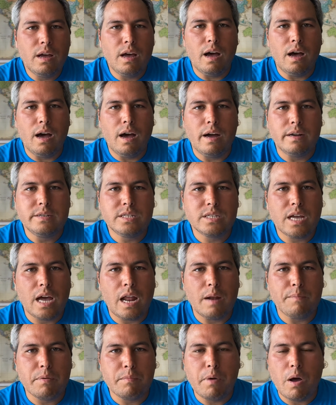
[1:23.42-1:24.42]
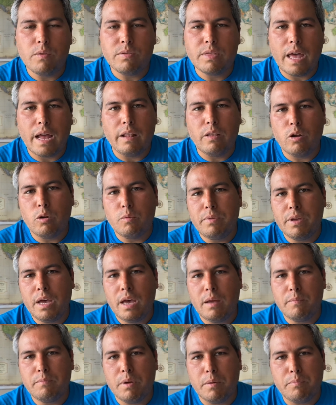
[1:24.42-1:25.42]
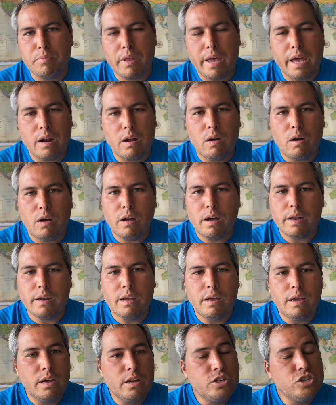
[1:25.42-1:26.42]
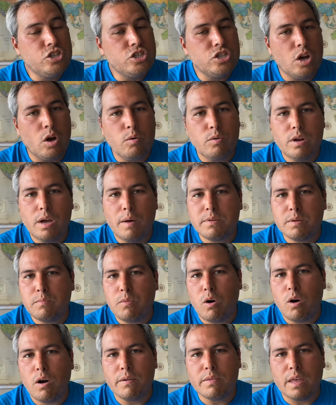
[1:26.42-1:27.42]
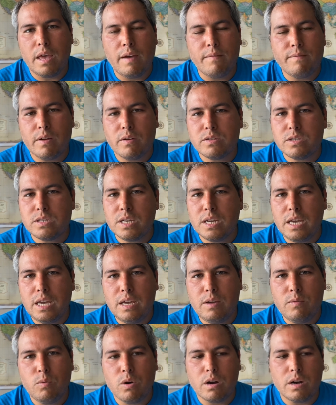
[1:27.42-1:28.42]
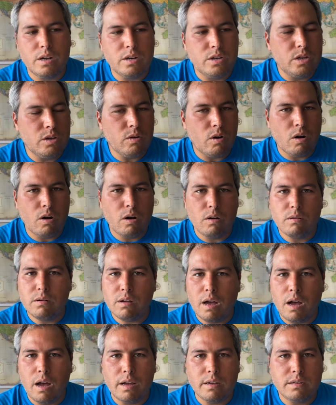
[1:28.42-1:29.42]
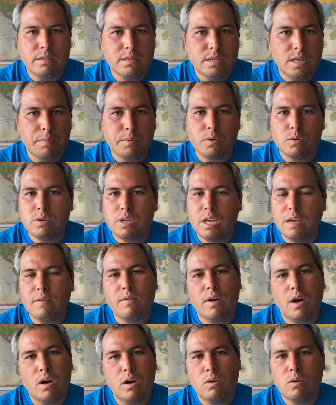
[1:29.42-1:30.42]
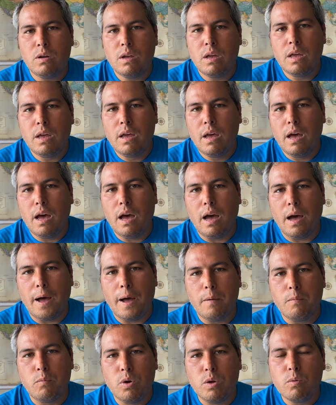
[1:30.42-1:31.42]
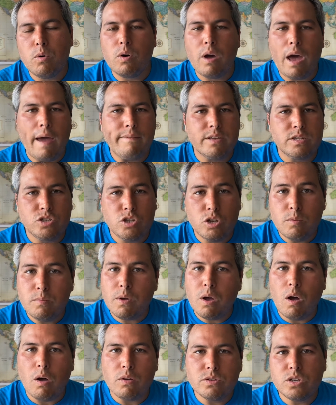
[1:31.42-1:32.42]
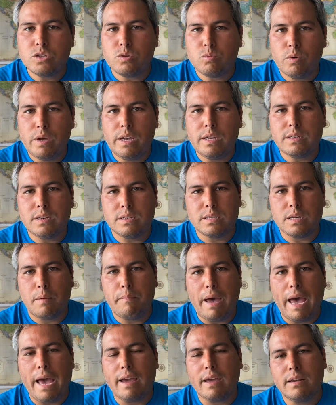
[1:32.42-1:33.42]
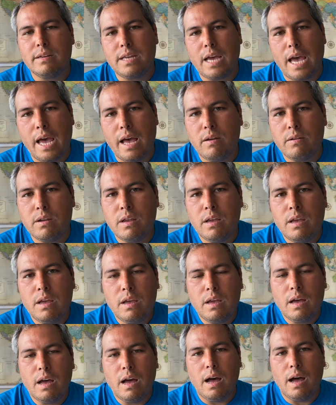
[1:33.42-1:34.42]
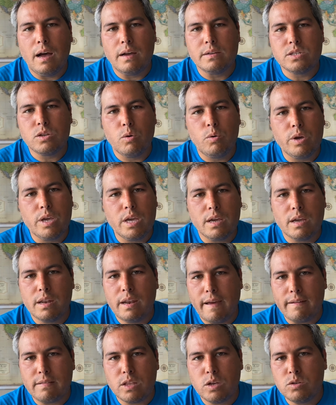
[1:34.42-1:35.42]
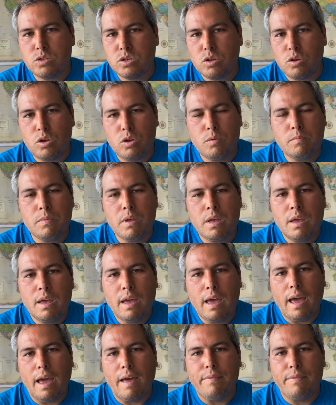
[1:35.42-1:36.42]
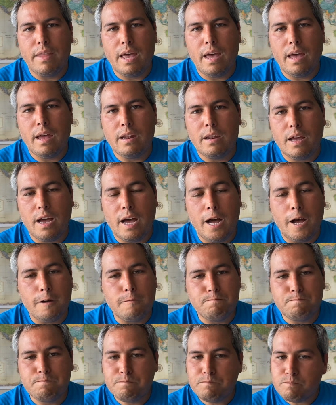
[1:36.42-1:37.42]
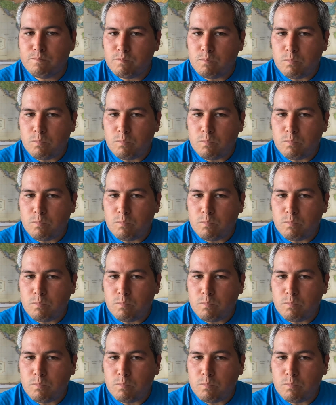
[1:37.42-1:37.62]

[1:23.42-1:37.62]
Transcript: uh, just kind of promote that a little bit, but plan on showing up tomorrow at the FLC. We're going to do our uh, typical Devo. Um, we will have the Zoom calls this week since I'm back in town, uh, so we can connect through Zoom. And then um,